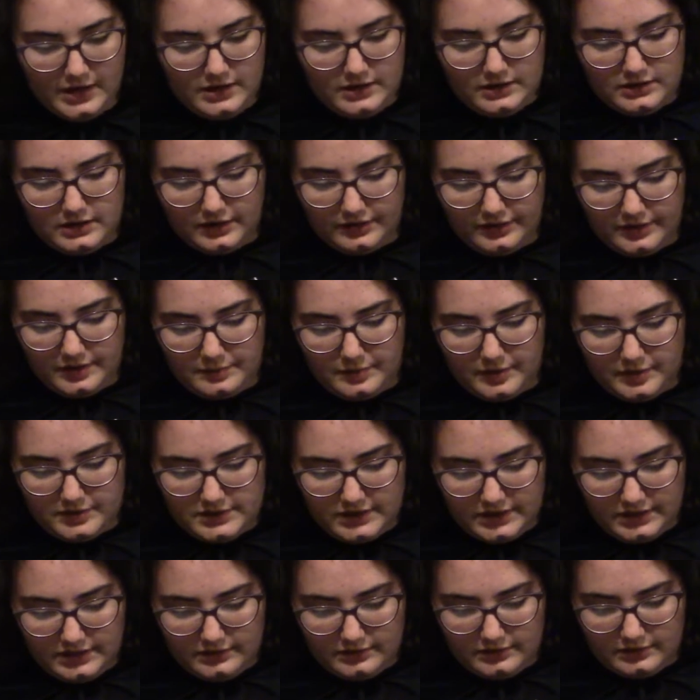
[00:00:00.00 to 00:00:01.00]
Nothing
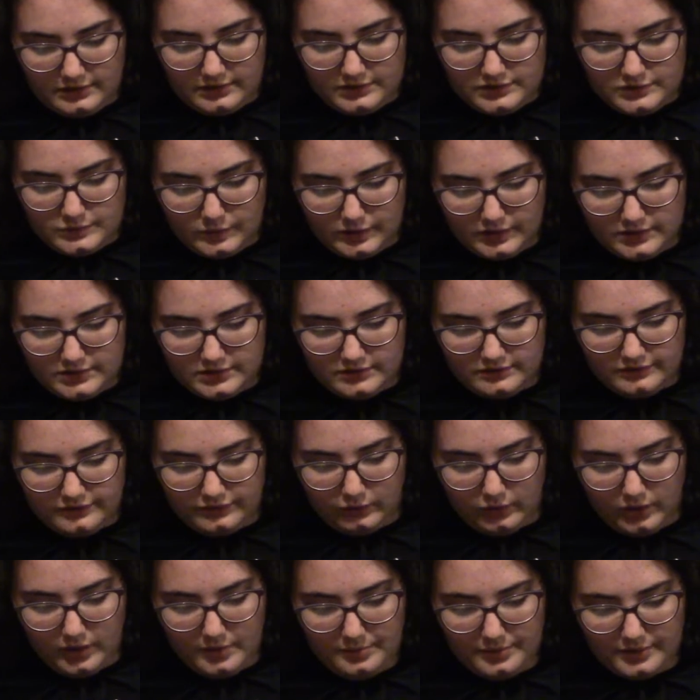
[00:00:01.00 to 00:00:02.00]
particular is wanted
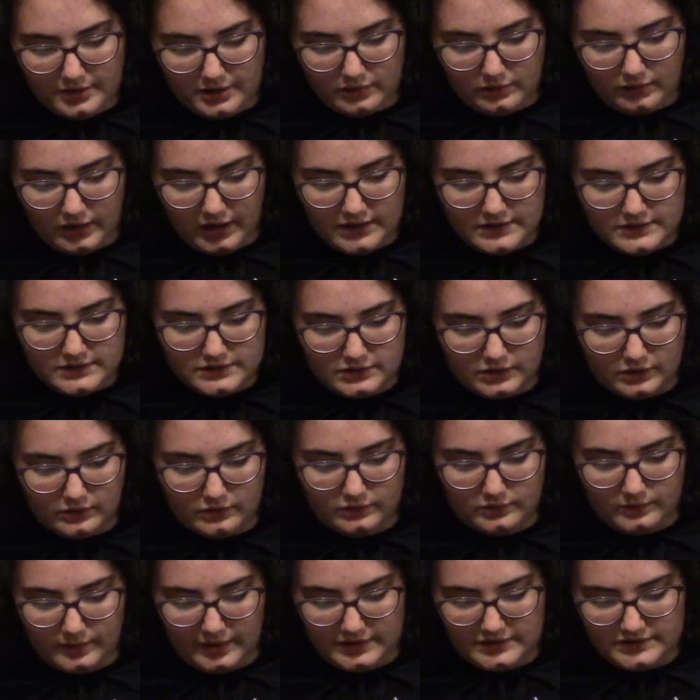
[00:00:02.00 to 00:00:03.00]
for it but a grindstone. The
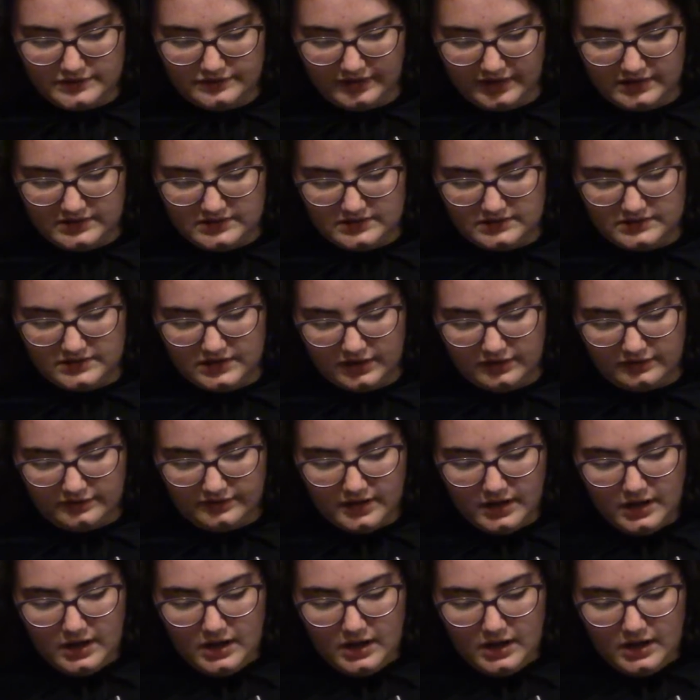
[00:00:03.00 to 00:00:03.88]
rest finds itself.